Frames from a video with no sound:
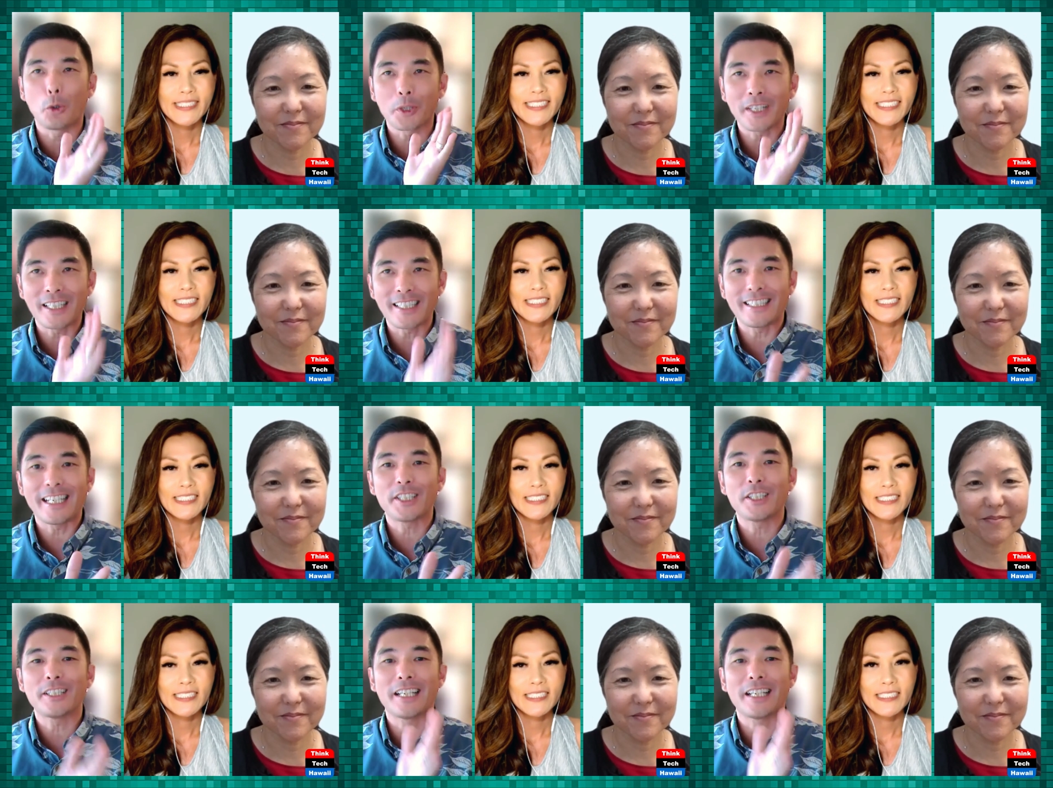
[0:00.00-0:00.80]

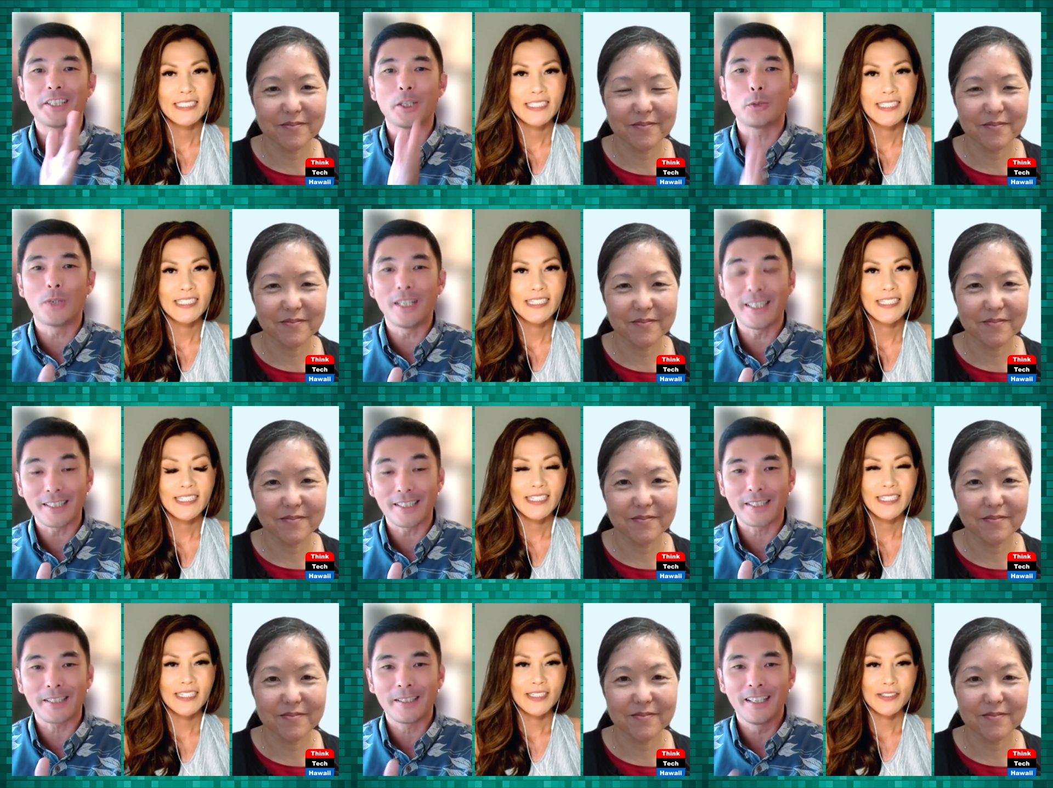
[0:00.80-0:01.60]
Speaker 1: organizations that she
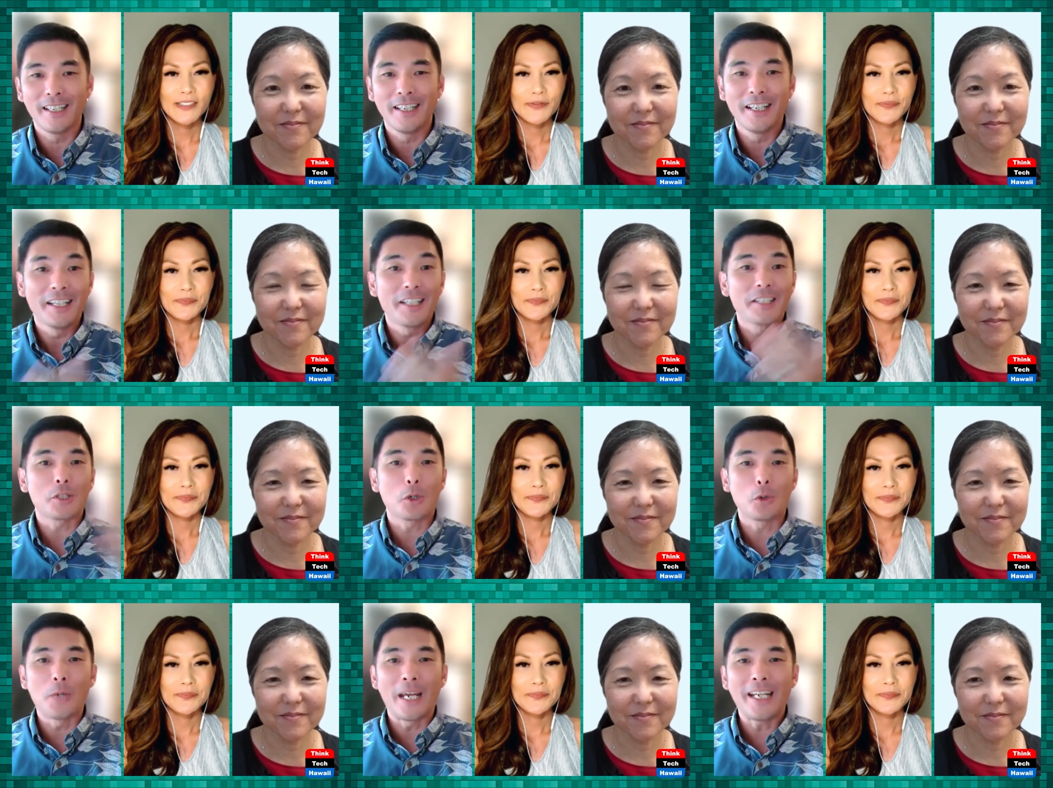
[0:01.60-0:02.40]
runs. So
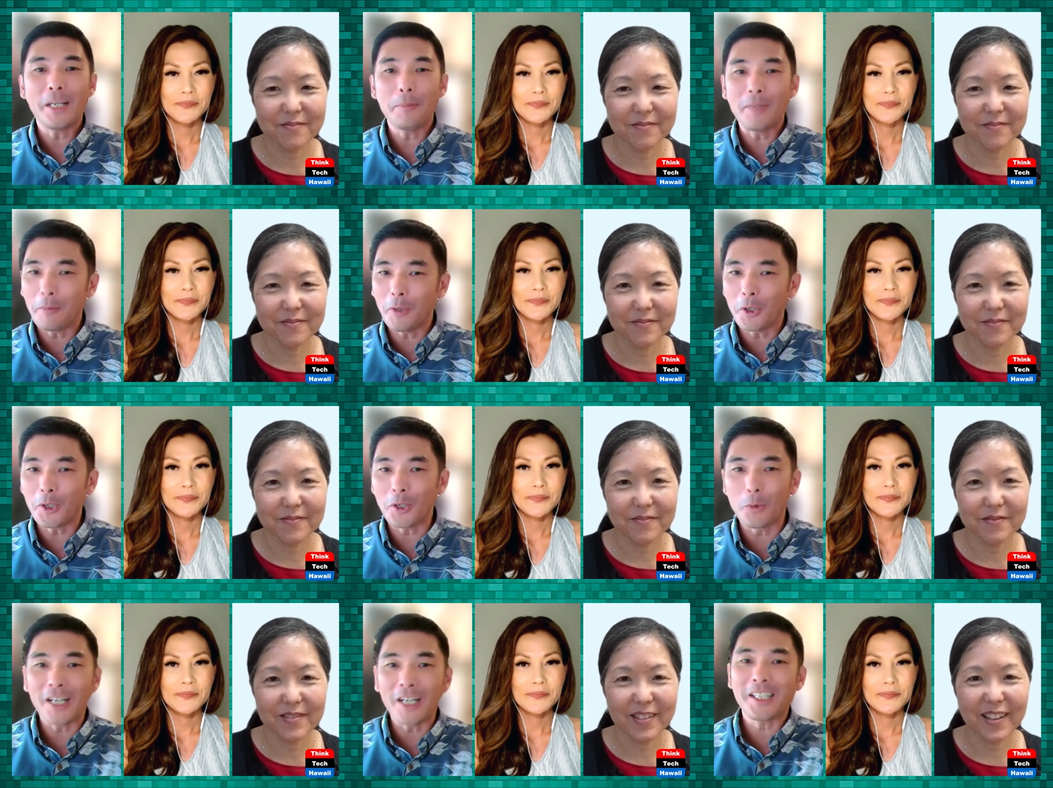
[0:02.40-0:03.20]
Reina Miyamoto,
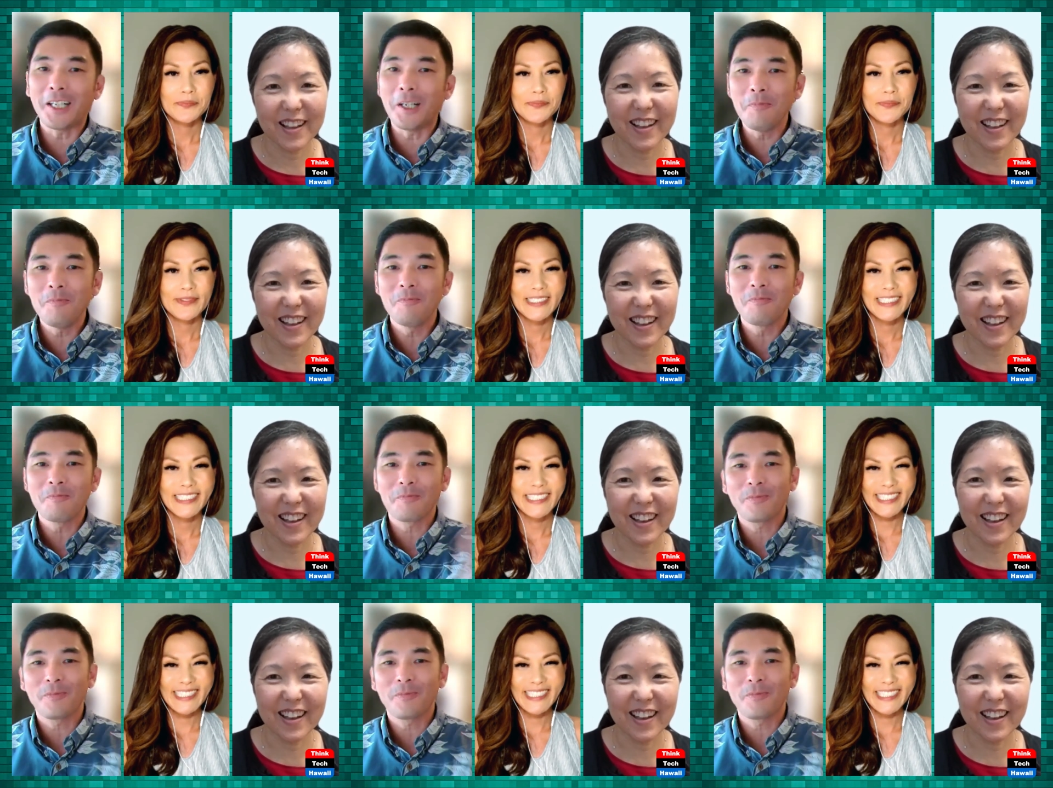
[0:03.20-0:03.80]
welcome.